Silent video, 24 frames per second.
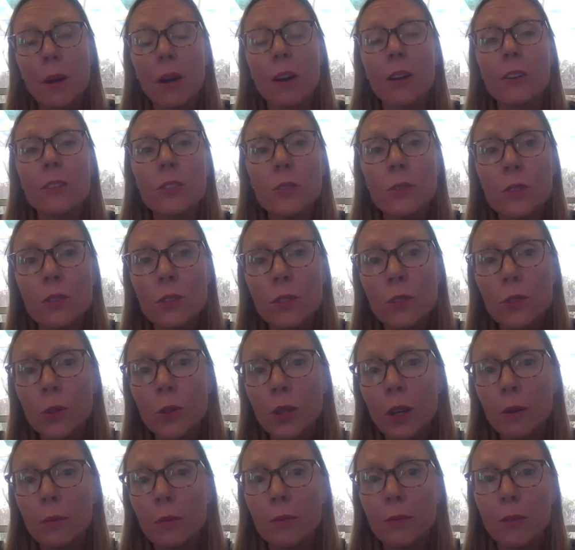Our students who
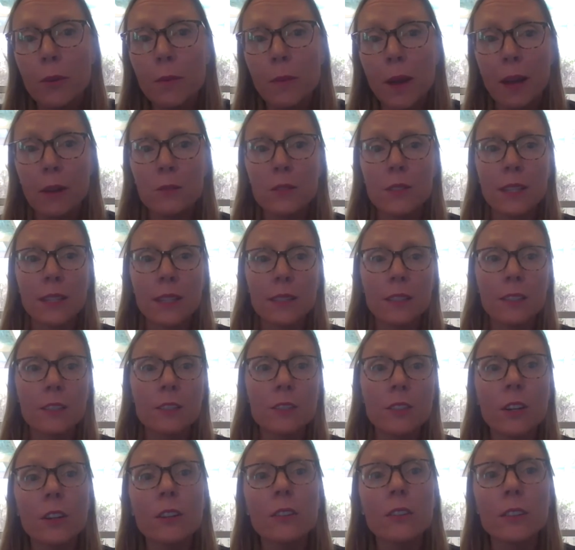come from outside
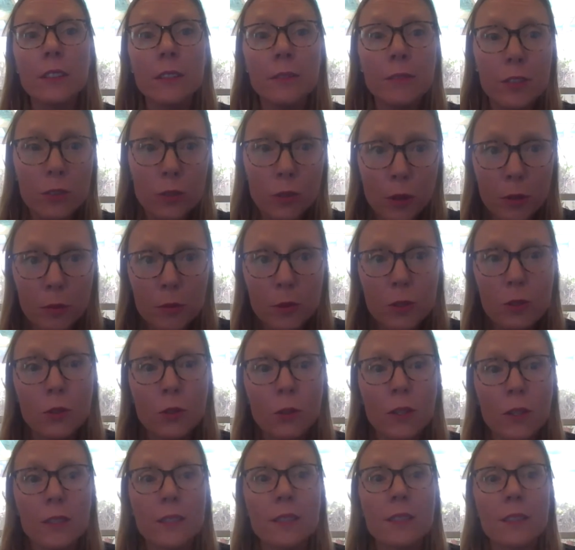Qatar live in
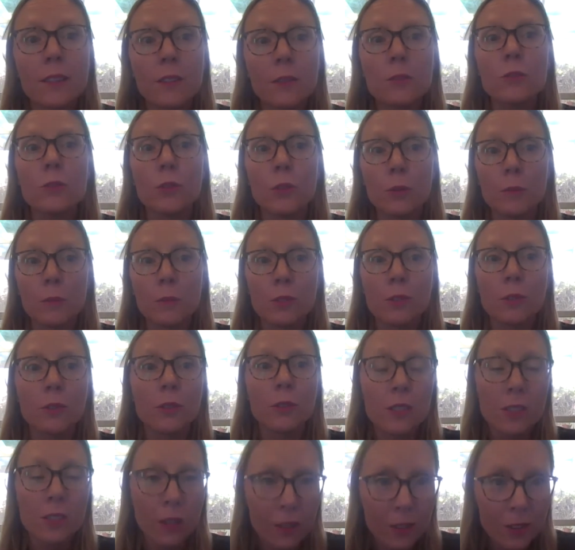dormitories, and those
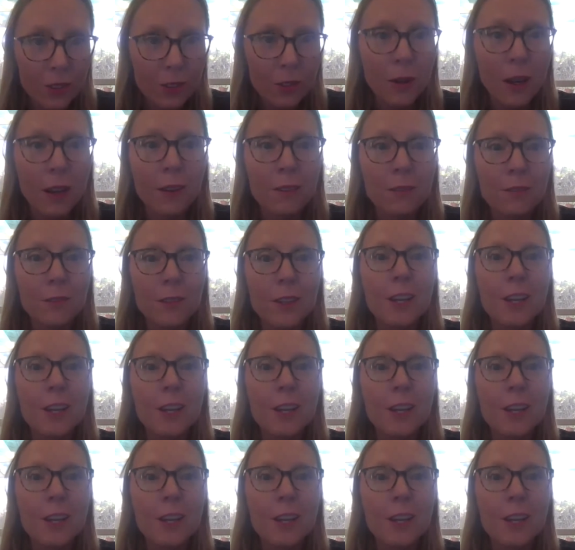dormitories also have